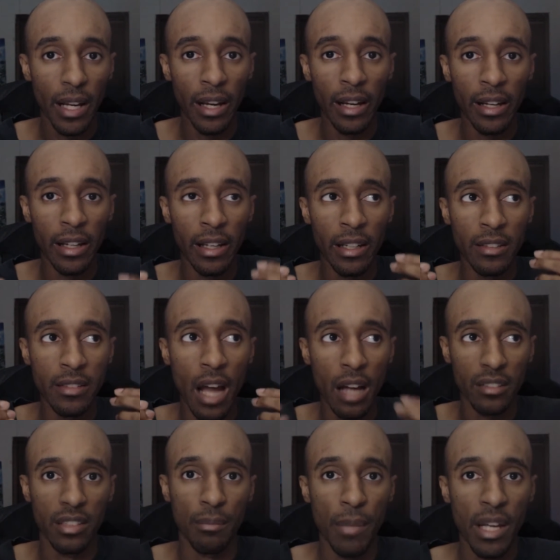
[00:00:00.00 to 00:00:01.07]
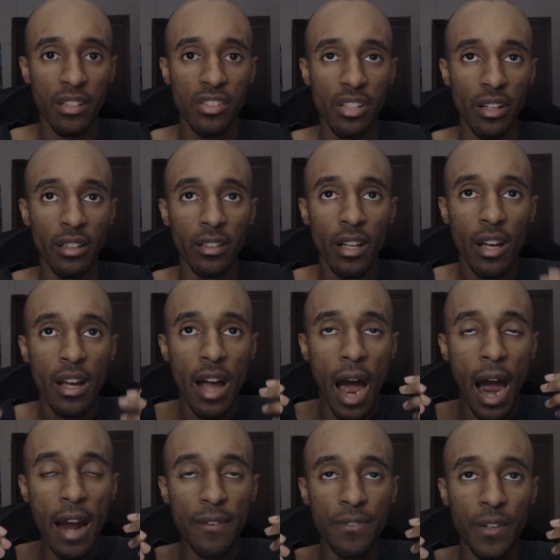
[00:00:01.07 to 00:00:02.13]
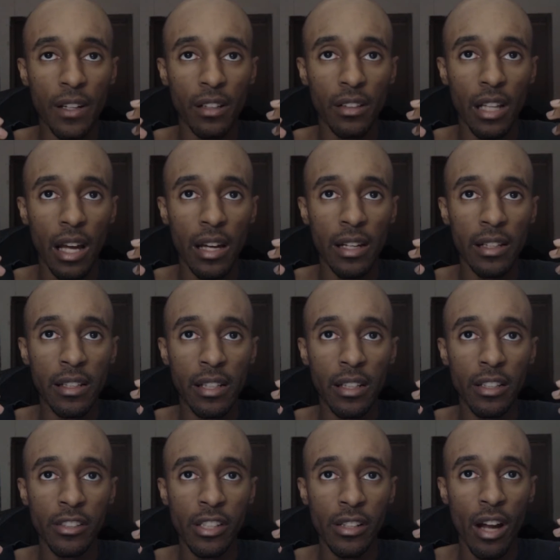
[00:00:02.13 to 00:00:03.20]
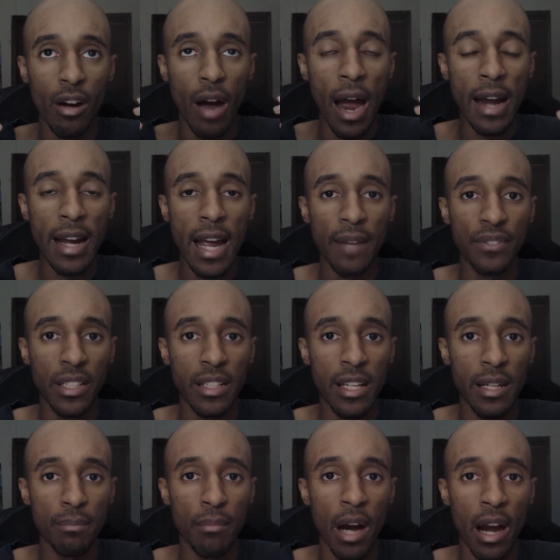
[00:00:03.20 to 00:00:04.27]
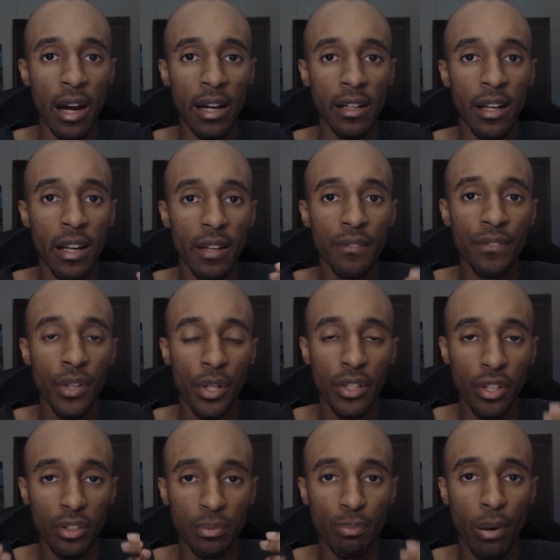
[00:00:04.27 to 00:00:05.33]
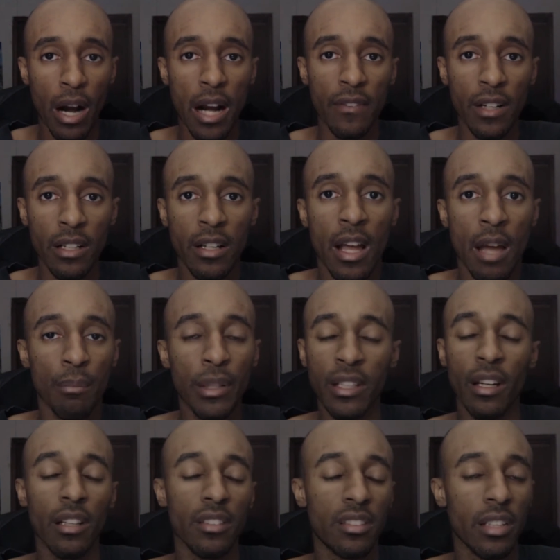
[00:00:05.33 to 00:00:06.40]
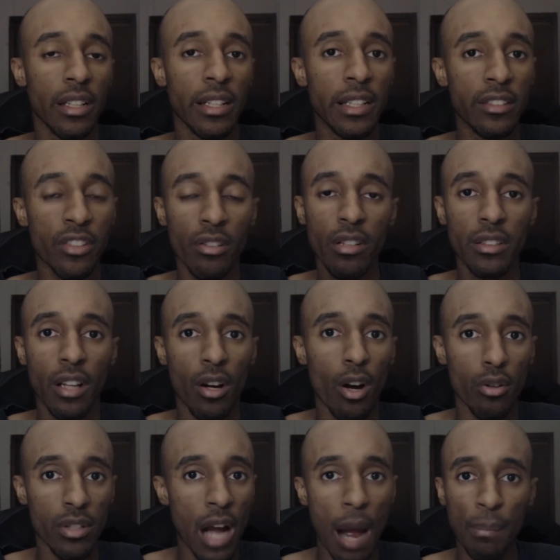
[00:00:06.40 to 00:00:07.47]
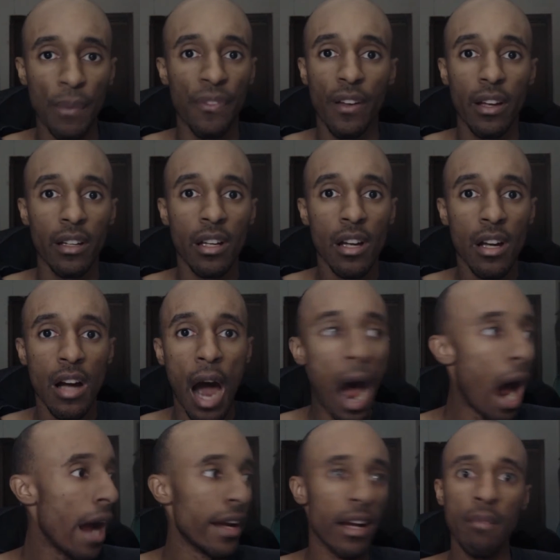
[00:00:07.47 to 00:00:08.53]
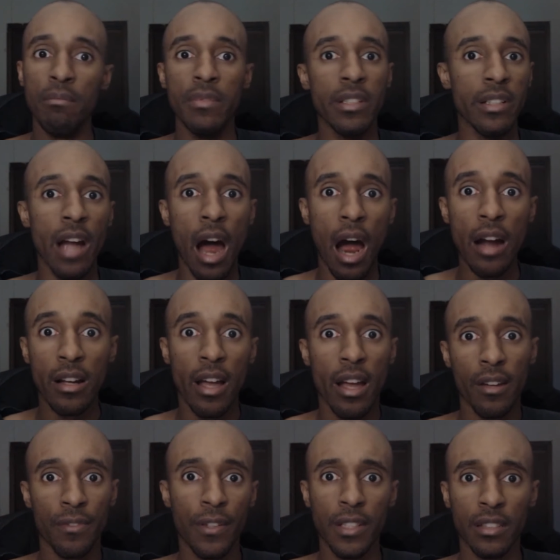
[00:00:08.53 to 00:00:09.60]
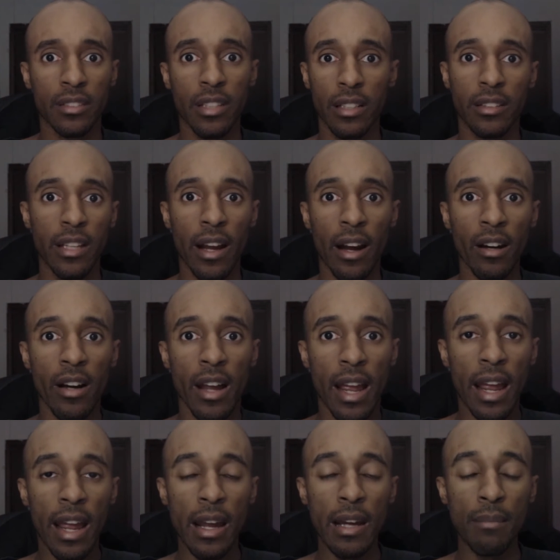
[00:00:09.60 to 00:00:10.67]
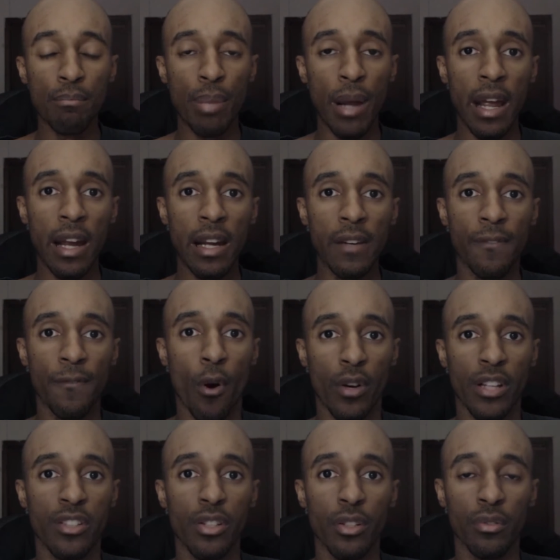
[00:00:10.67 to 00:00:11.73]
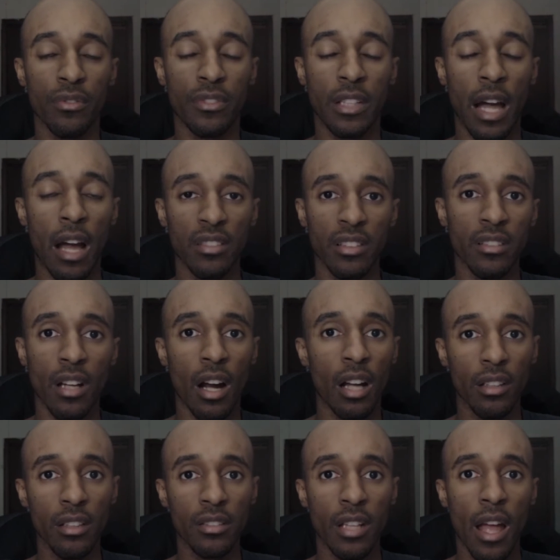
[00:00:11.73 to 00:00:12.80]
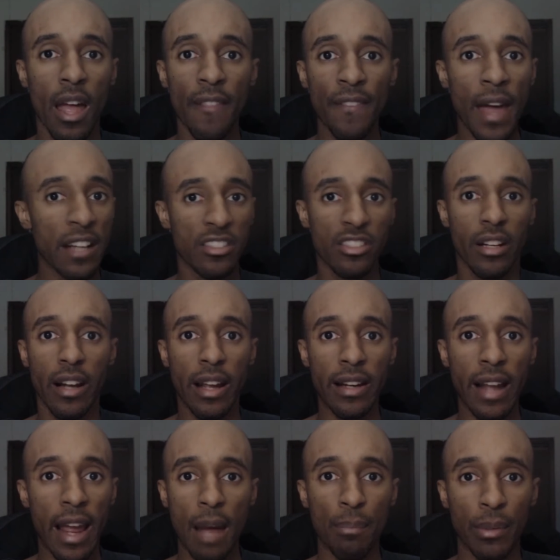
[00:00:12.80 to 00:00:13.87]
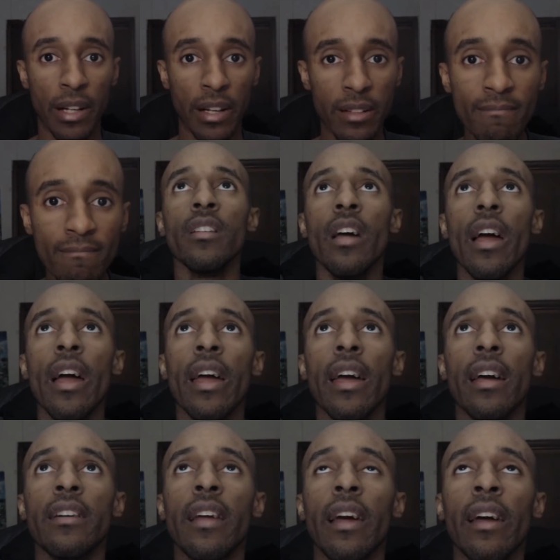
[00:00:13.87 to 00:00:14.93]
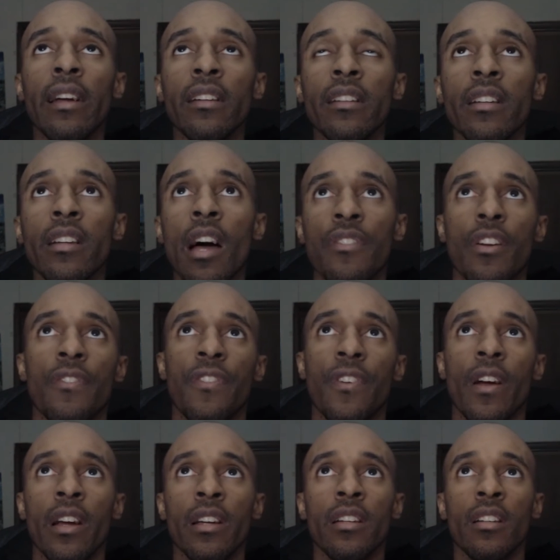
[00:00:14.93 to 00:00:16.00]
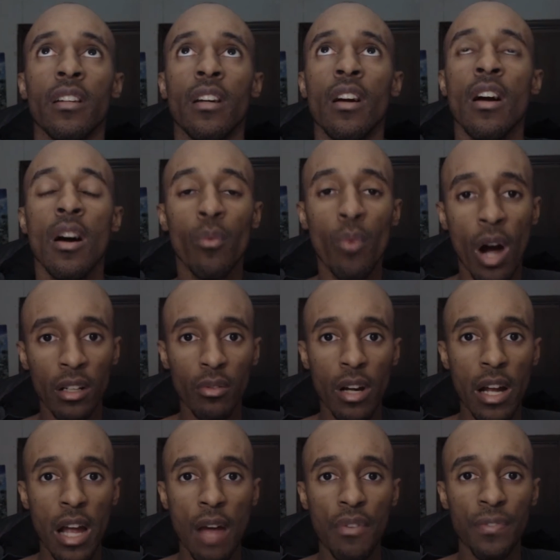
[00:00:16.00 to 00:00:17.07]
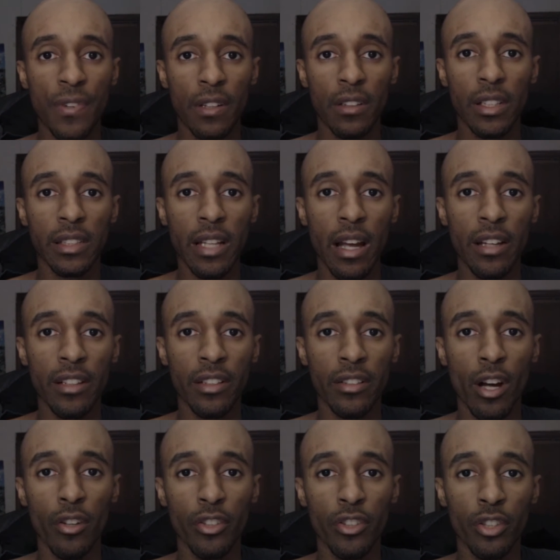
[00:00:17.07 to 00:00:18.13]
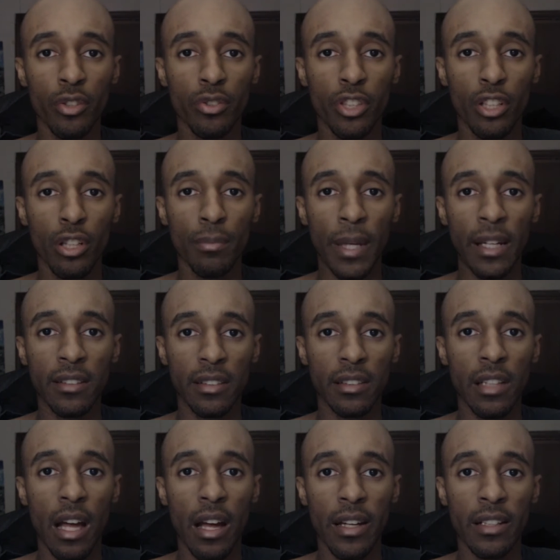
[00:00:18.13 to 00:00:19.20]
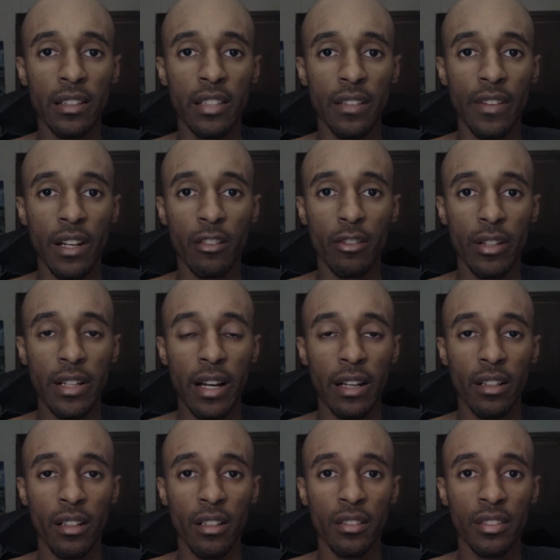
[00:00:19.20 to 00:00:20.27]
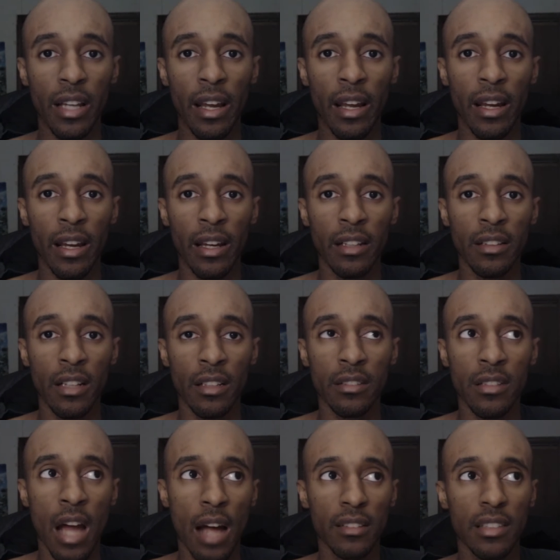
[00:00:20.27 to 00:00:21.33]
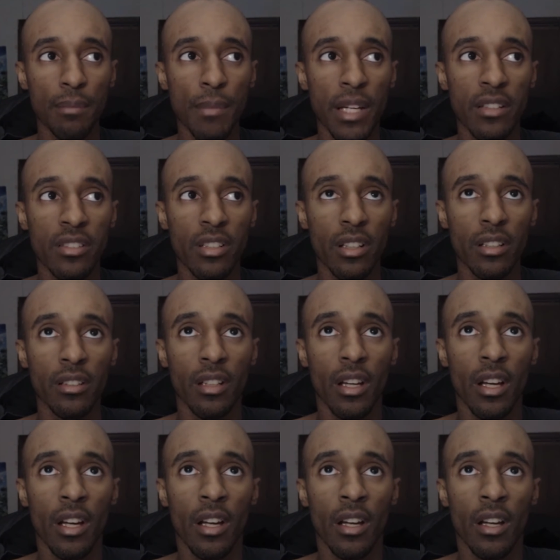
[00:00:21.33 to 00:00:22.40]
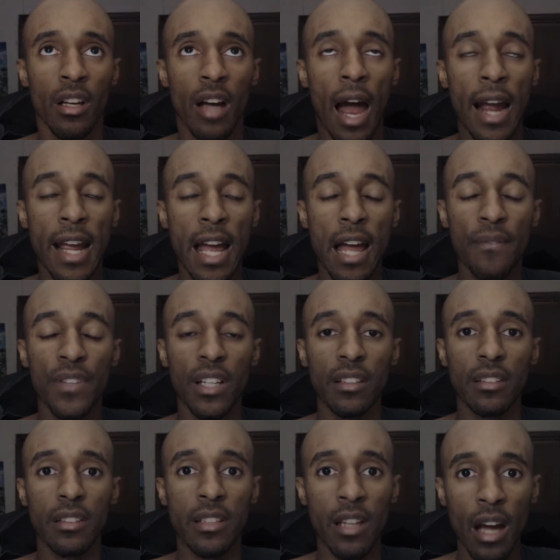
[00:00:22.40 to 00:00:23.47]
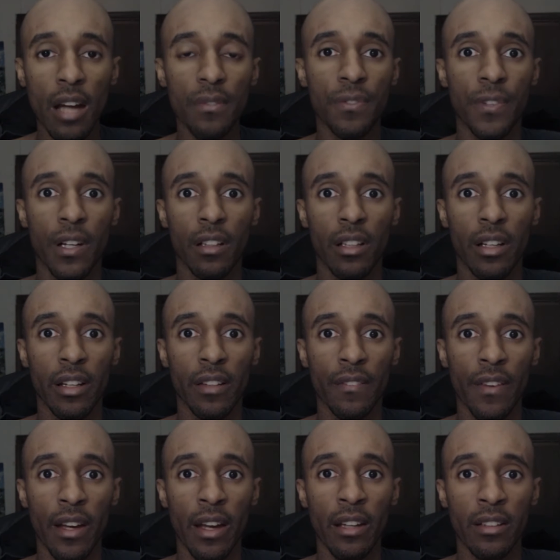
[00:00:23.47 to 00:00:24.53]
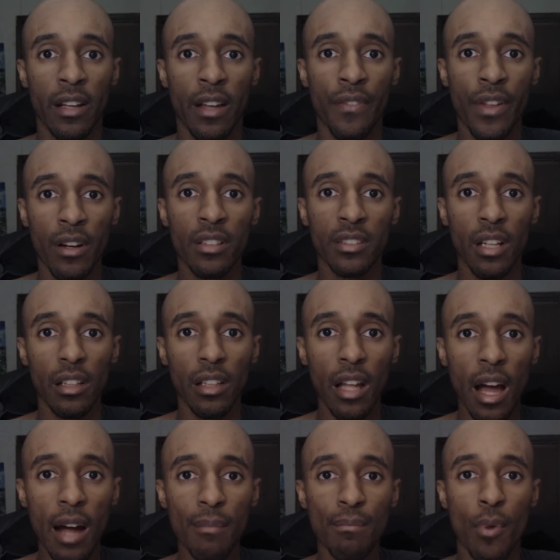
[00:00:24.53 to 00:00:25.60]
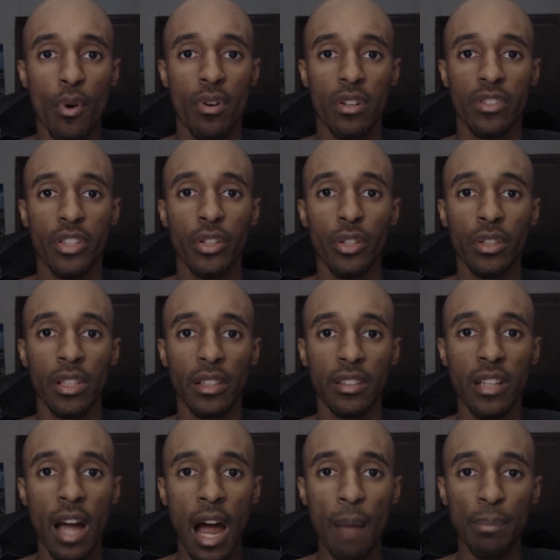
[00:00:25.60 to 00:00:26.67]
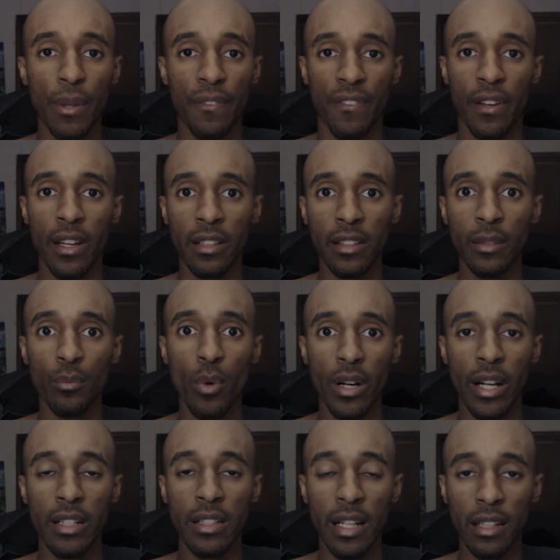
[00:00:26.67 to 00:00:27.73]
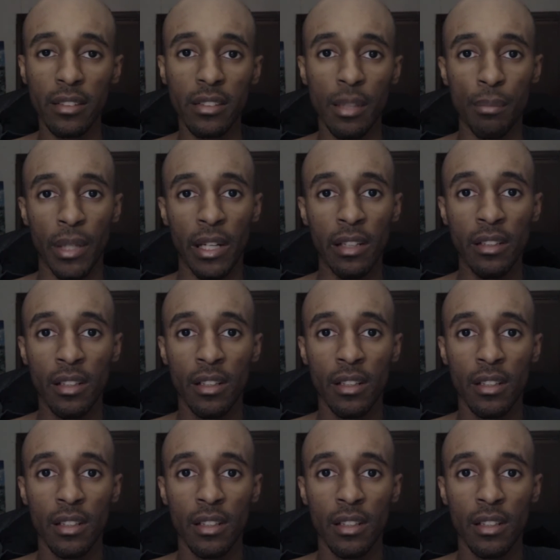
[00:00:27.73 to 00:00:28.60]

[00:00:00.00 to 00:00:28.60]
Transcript: and not to mention, I feel like, you know, I have to keep my videos private because, see, during the whole COPPA thing, I am not finna sit there and pay $42,000. That shit ain't happening. And another thing, why do I have a feeling that, you know, YouTube is lying to their creators? And not to mention, I have this gut feeling that there's a lot more to this COPPA thing than what it needs to be